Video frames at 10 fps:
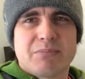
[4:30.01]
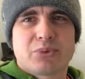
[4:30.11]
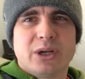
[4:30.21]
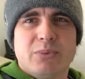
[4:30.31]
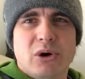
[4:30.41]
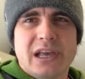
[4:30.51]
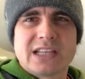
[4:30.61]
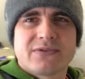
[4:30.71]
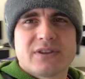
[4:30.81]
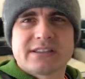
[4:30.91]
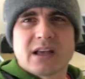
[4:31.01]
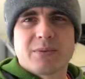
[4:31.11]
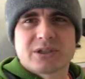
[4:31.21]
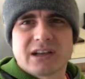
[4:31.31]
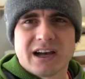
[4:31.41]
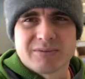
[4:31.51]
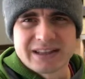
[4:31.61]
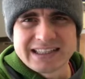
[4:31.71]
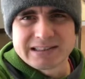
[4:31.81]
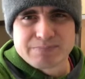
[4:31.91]
pre-bookings for the summertime and
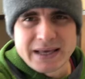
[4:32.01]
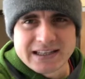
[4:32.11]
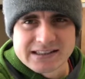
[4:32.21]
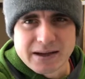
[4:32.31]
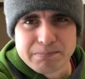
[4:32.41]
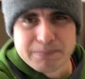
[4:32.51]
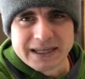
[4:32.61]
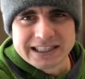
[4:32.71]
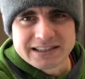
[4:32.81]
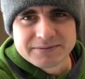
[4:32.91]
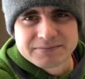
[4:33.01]
let's make some money.